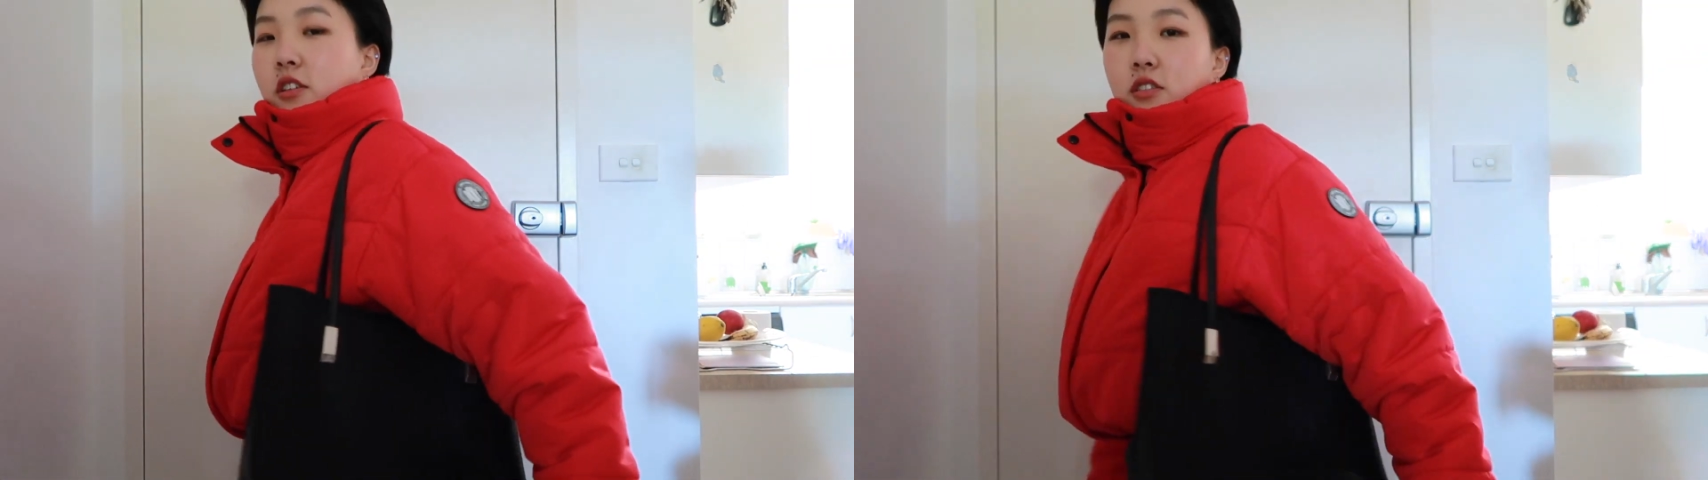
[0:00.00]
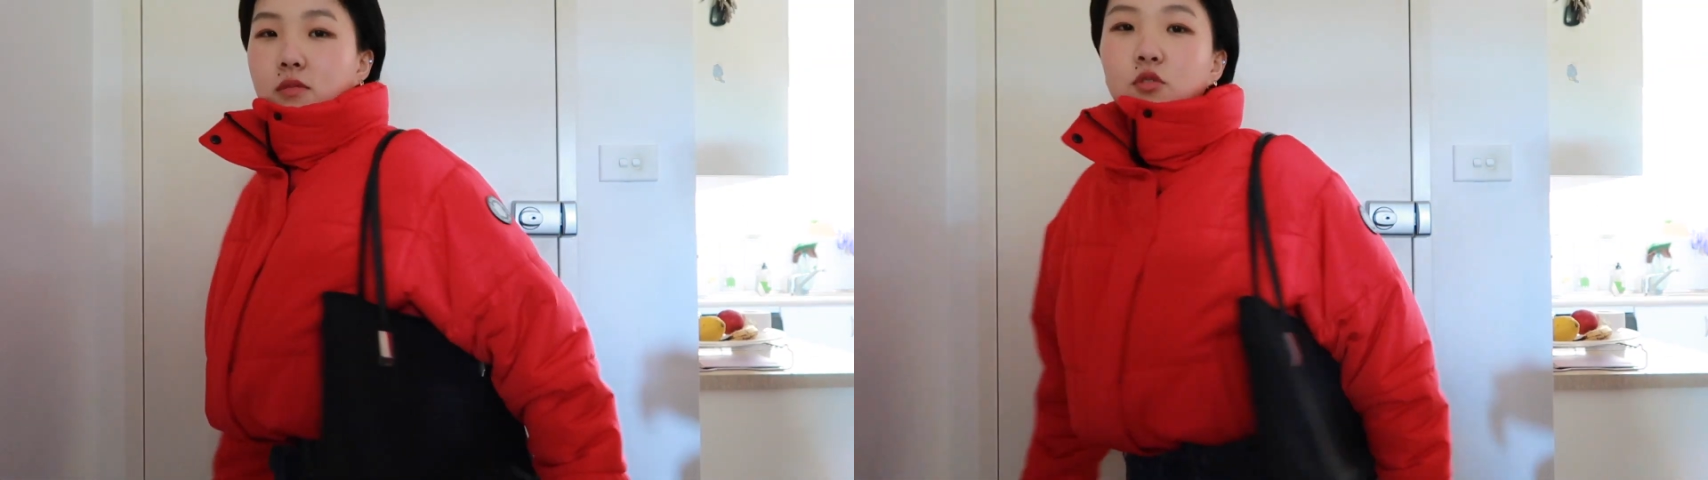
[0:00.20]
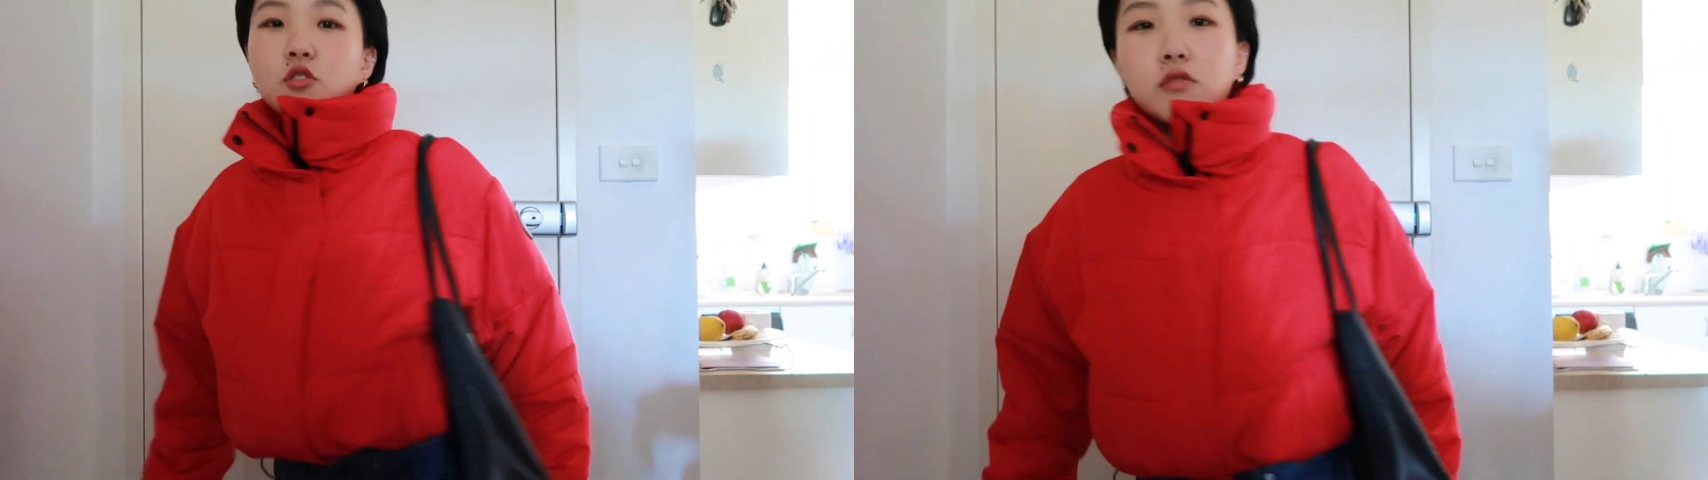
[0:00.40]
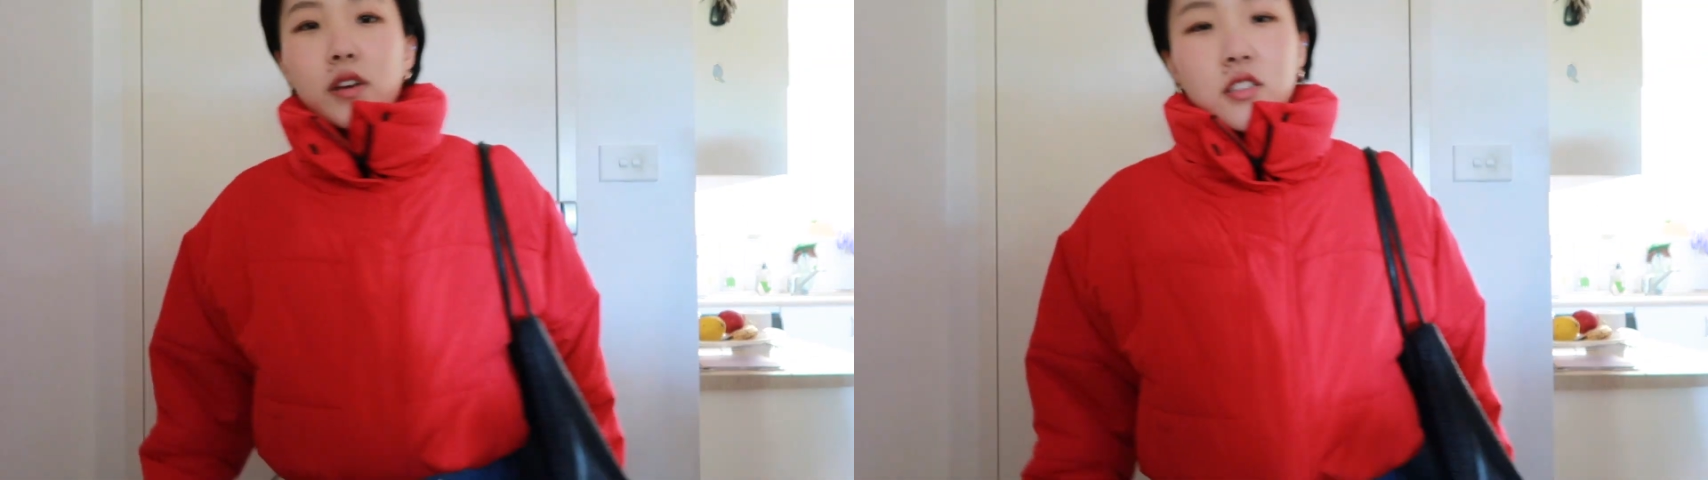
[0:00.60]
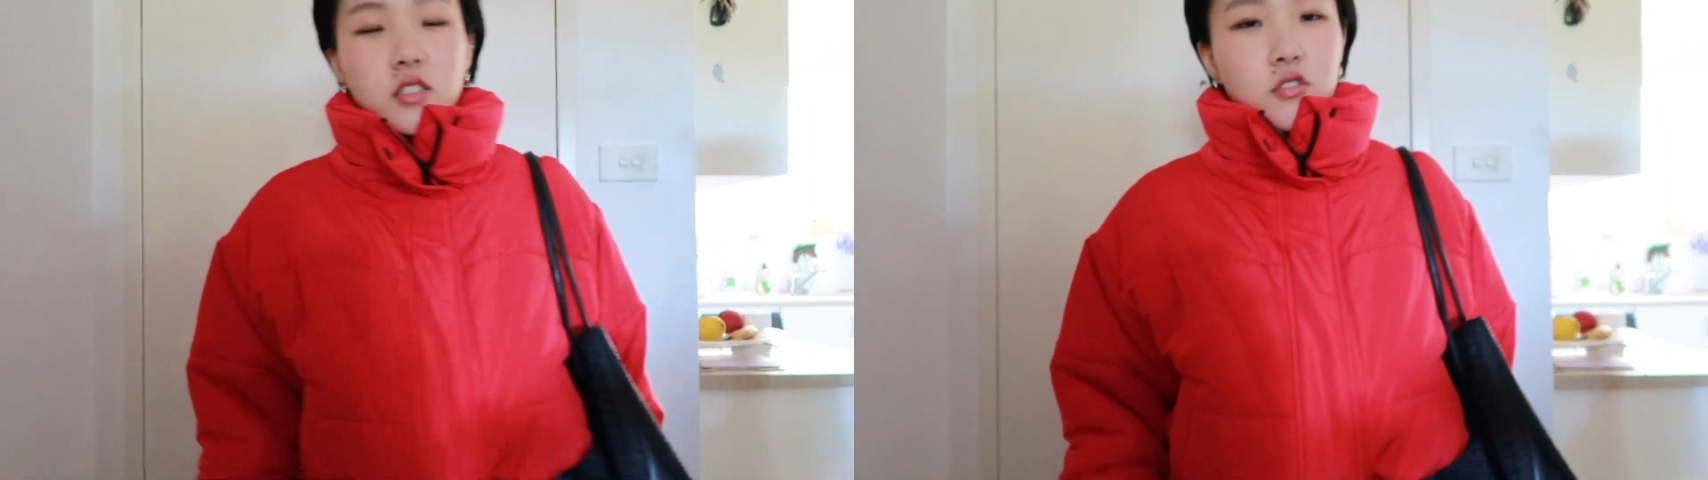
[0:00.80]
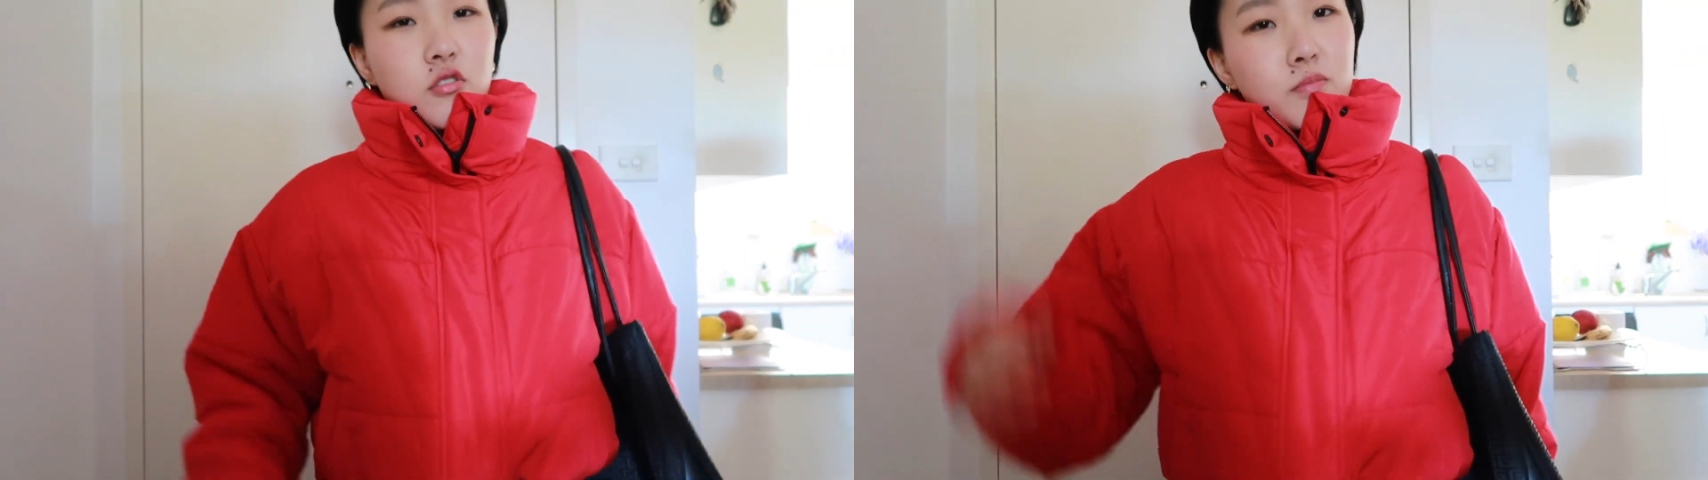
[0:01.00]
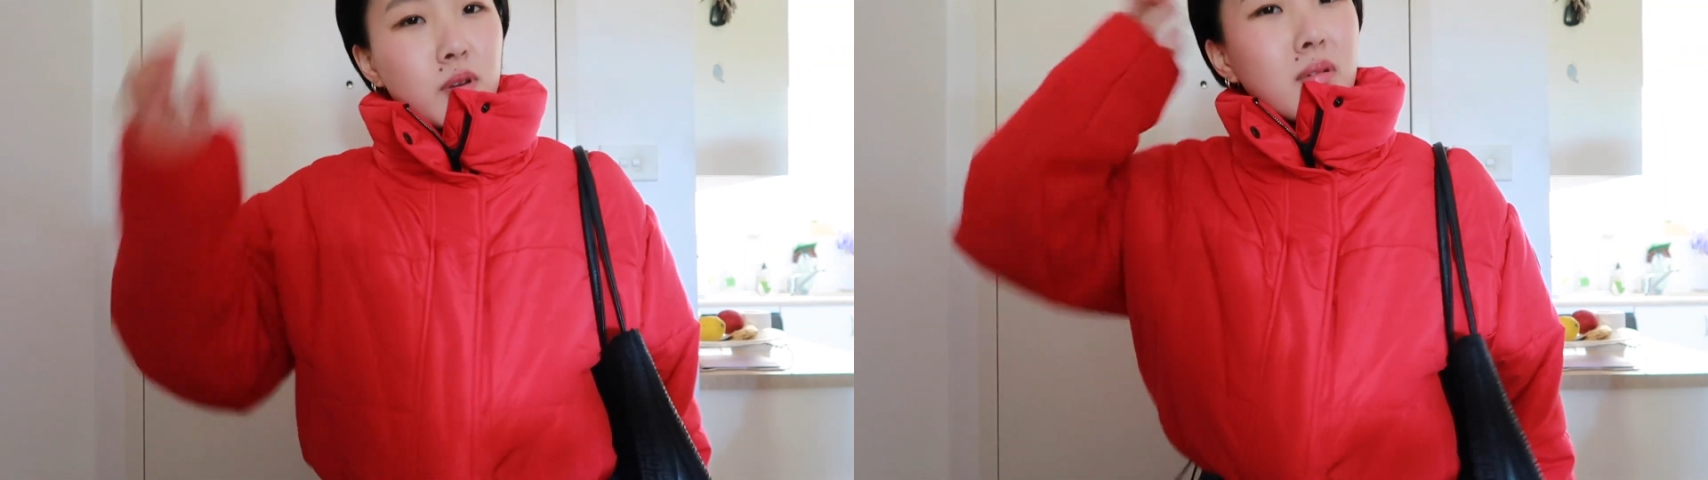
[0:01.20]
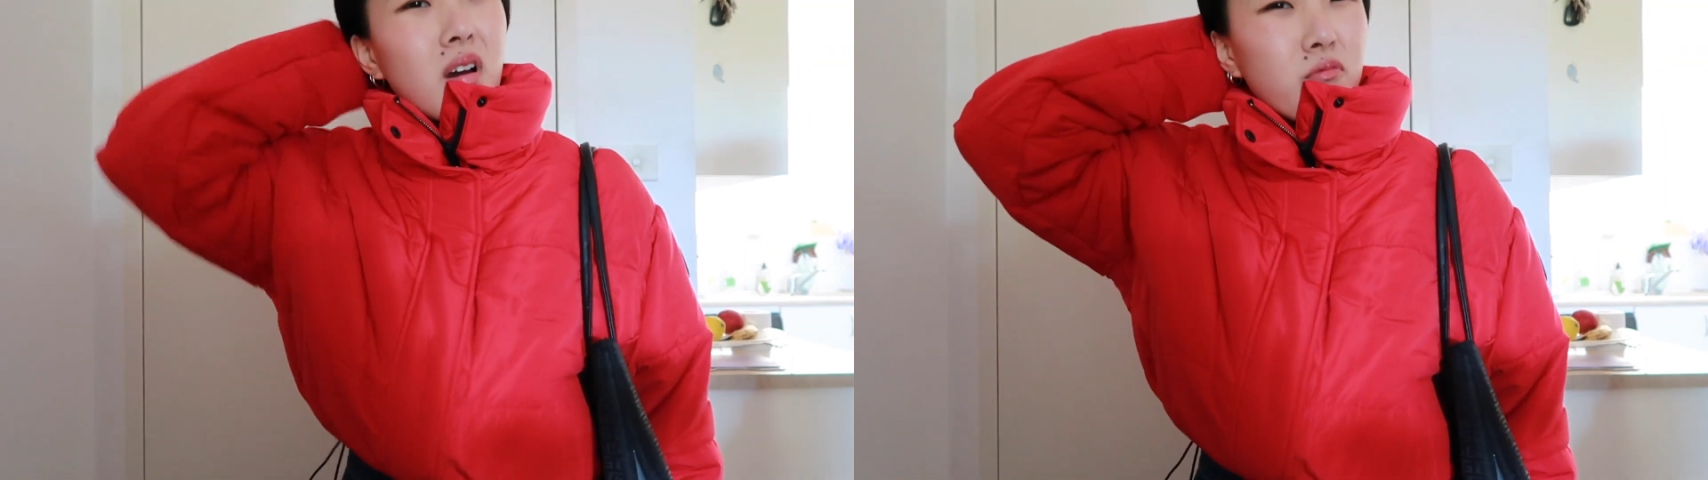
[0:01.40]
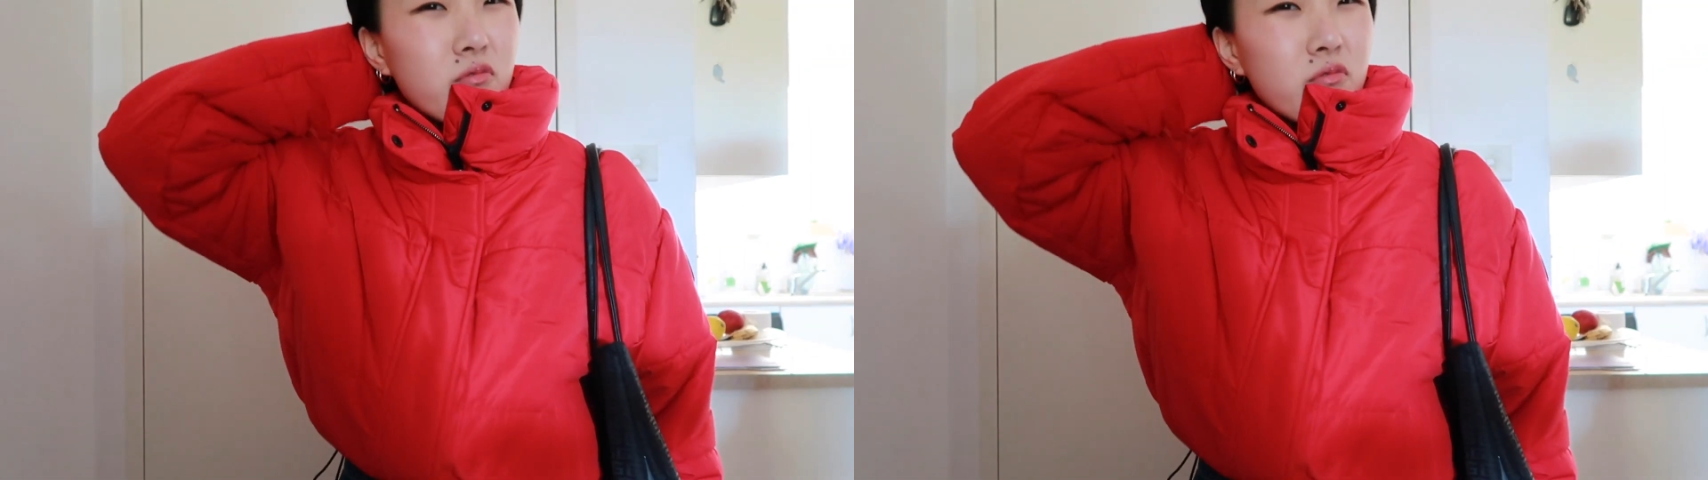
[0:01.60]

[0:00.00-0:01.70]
because I'm too lazy to bring my